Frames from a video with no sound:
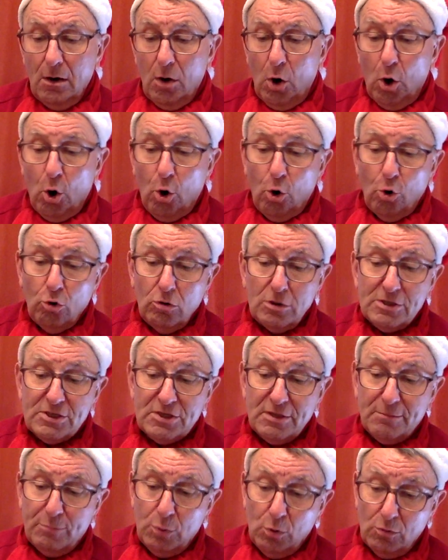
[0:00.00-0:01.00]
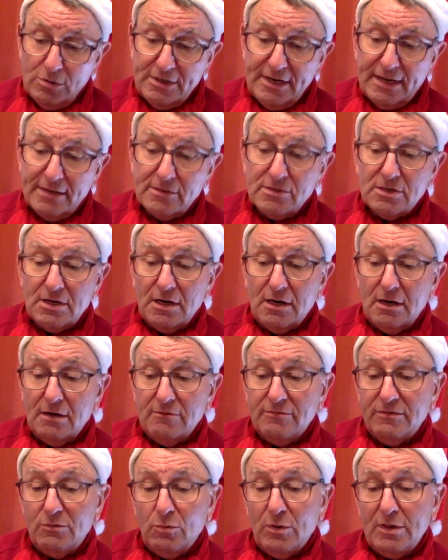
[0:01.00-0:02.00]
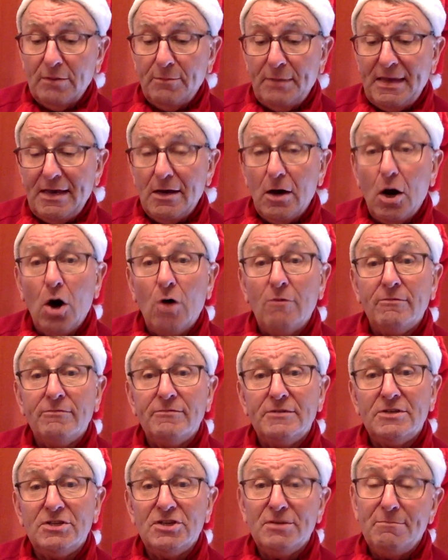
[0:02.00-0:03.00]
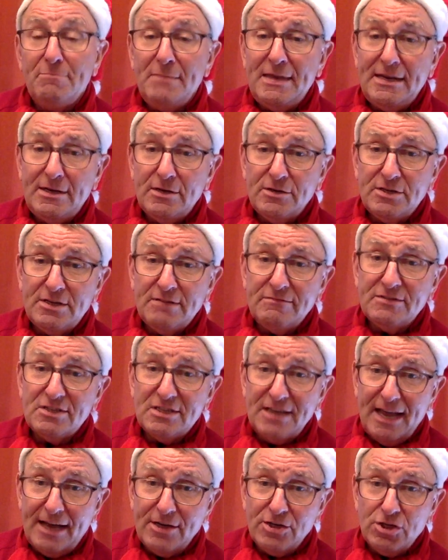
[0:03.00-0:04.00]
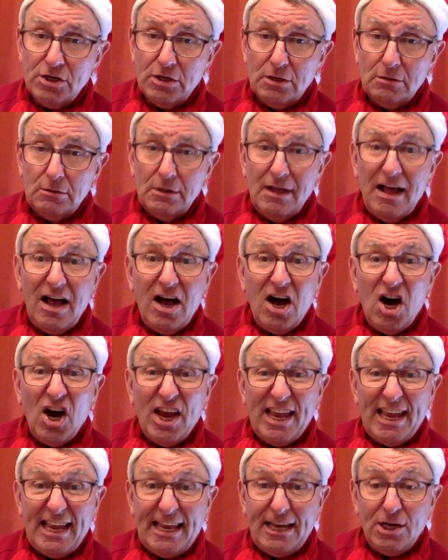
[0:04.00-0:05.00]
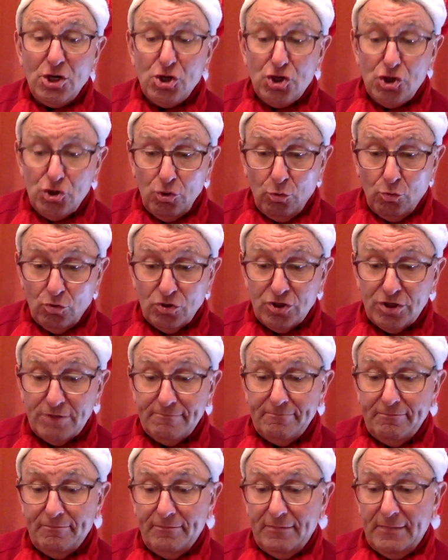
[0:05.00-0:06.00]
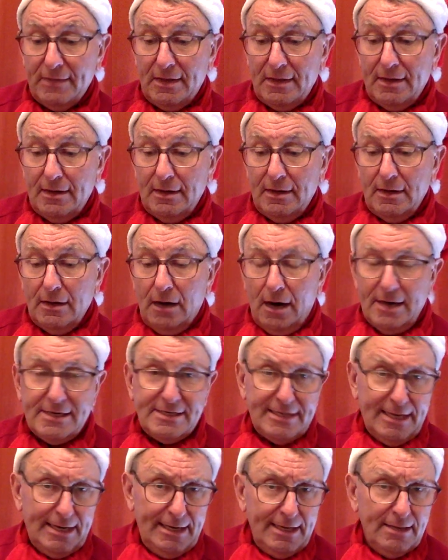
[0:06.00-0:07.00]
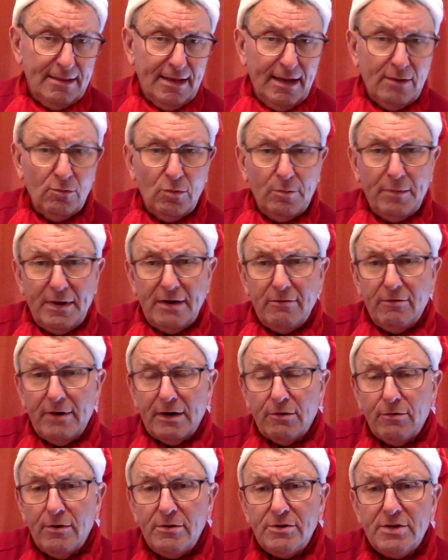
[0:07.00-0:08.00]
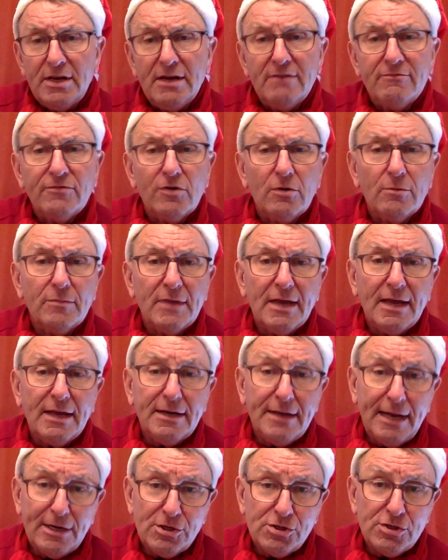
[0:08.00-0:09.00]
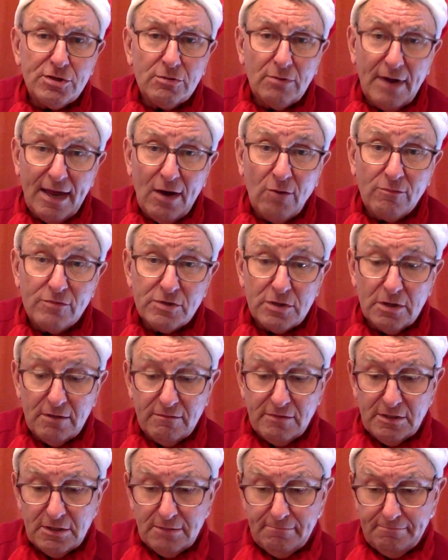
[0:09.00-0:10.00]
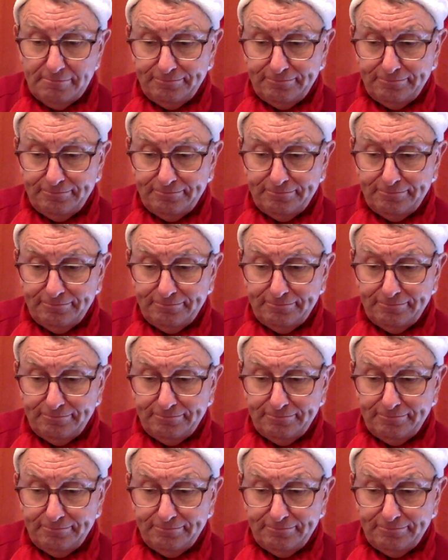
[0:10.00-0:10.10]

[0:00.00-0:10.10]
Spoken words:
All supporting staff will be of diminutive stature, i.e. short. Ideally, they will be recruited from the National Health Service.